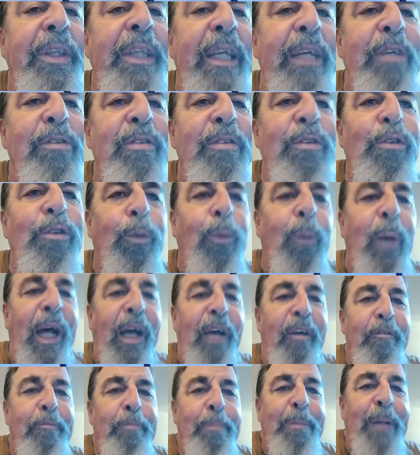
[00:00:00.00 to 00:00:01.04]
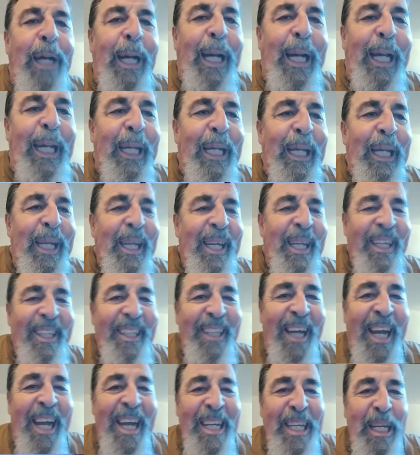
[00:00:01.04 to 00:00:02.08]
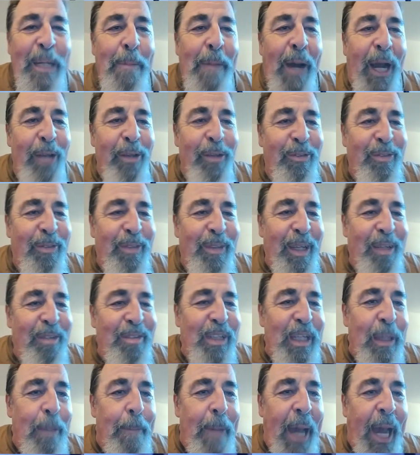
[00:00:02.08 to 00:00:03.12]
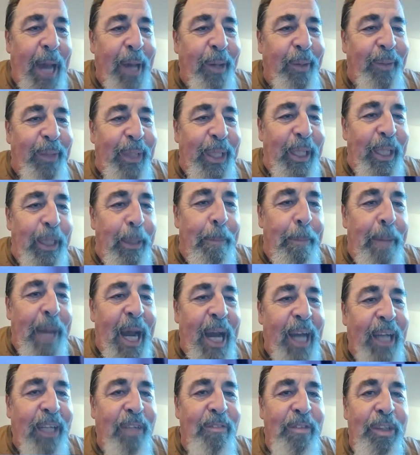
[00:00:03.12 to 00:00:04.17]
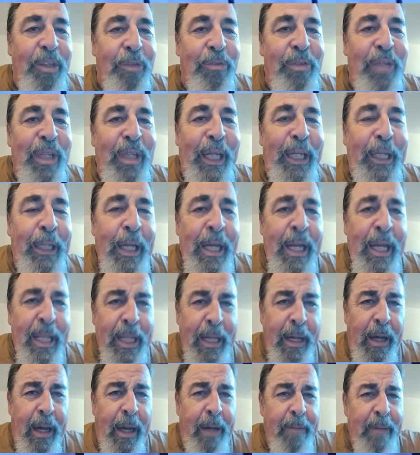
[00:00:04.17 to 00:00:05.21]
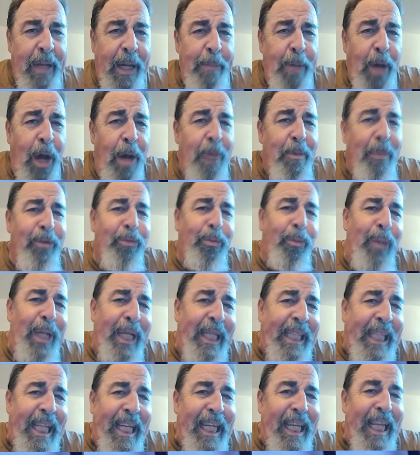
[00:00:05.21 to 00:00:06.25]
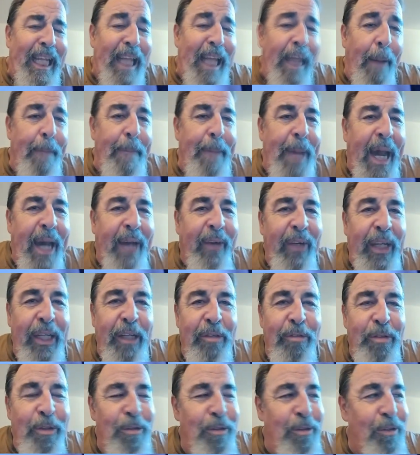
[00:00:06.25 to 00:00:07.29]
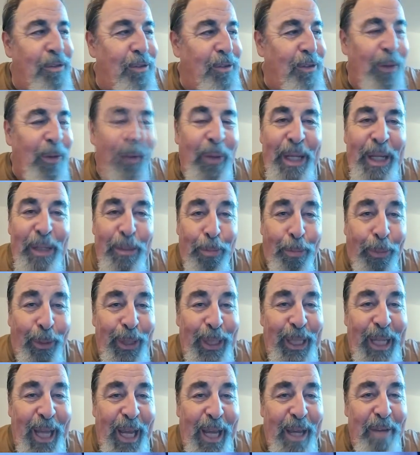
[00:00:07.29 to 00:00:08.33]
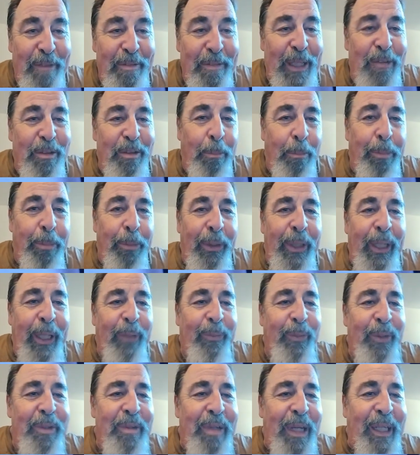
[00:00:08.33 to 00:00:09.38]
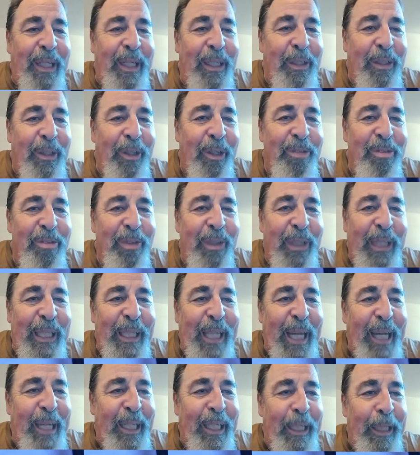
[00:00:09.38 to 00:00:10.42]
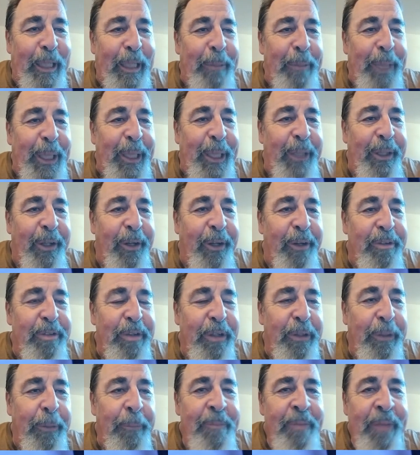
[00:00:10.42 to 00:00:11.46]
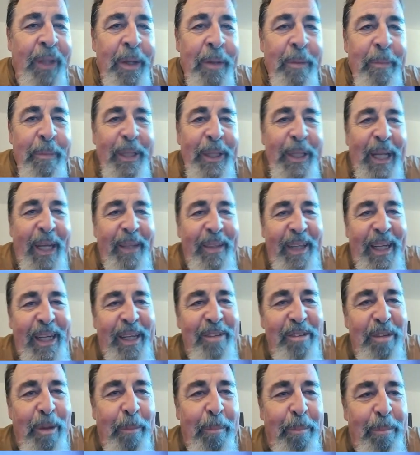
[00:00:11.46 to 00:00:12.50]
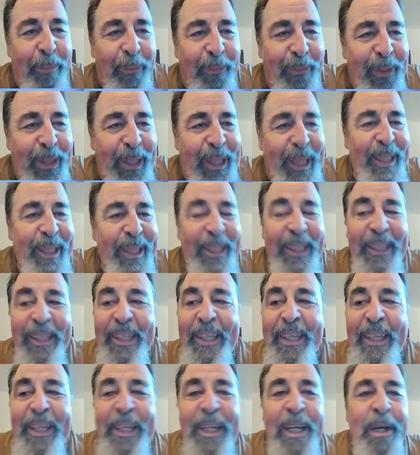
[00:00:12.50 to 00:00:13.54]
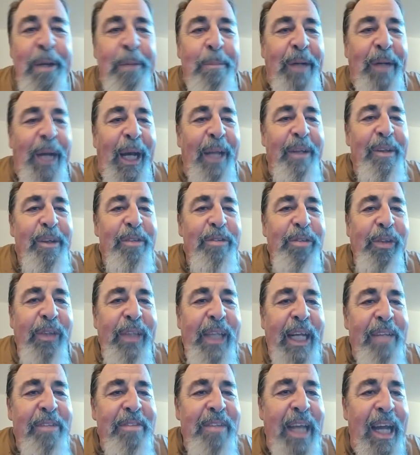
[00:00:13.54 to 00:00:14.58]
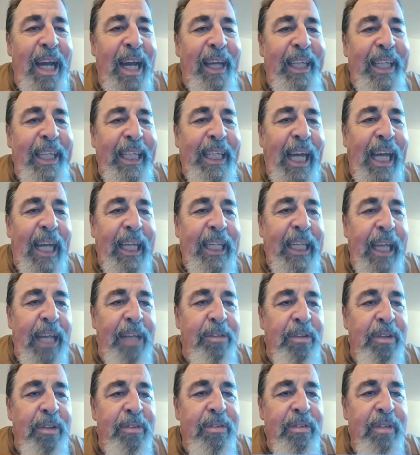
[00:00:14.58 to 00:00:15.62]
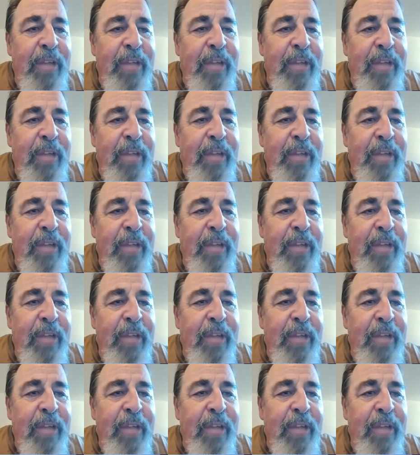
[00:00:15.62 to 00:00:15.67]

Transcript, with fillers: this twelve by ninety by sixty battery in the back of this thing. Now, I, I'm almost rethinking that battery because it's just so, it's pretty heavy. It's a brick. We'll take a close look at that in a minute here too. That thing is a brick. But so that's the Alley Cat cases.